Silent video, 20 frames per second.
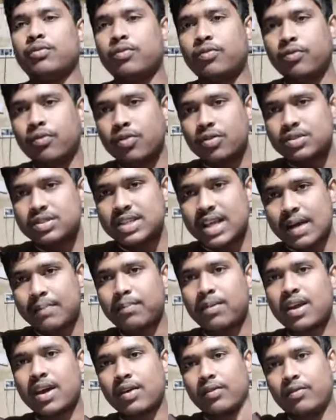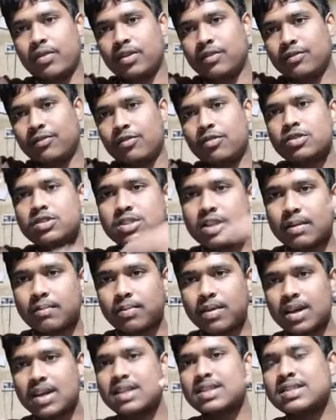force
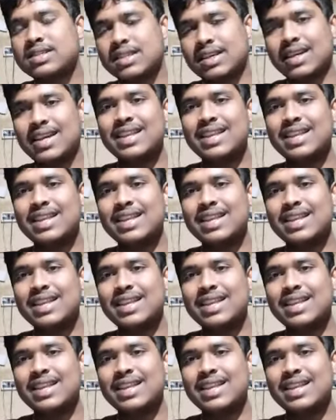applies